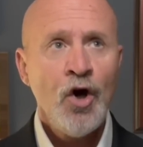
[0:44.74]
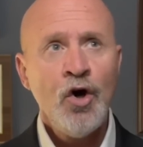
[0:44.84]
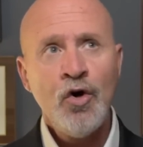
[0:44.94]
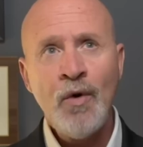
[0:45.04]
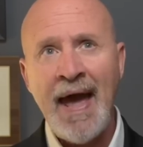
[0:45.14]

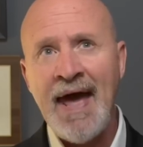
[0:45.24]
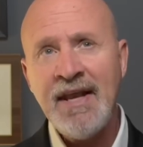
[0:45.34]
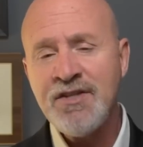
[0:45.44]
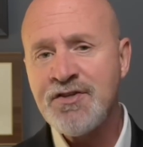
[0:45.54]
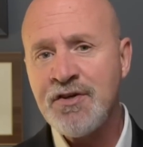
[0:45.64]
who
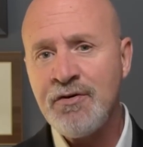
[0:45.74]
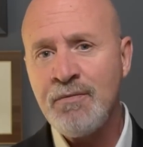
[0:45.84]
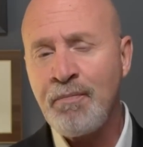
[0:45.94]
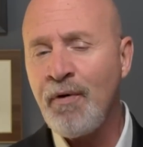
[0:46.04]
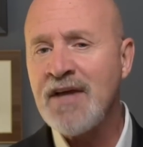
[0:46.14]
headed
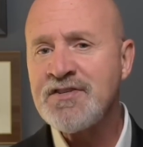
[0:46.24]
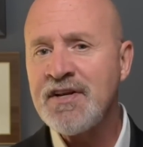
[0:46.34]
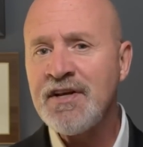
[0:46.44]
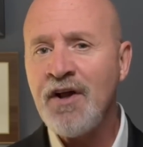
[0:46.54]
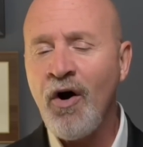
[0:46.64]
to
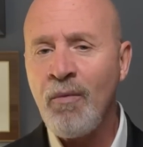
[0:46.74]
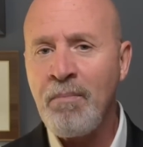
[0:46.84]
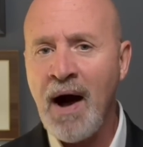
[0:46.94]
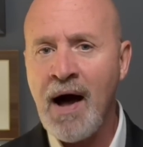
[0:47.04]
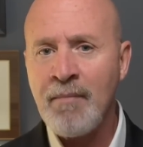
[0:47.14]
President
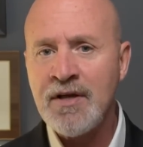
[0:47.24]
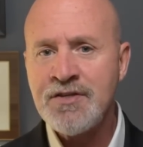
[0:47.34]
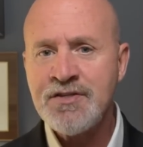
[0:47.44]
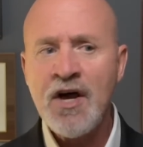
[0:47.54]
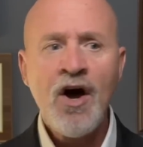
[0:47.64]

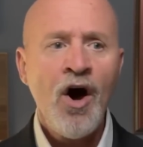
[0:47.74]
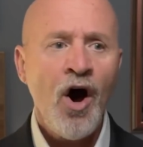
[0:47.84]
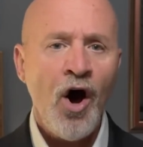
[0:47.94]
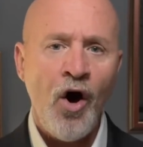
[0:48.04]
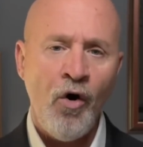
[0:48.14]
Obama's
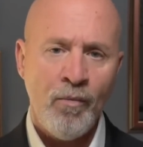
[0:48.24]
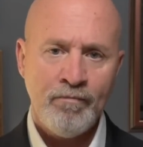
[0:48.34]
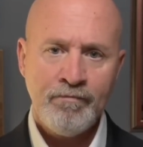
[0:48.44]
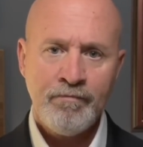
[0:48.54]
home,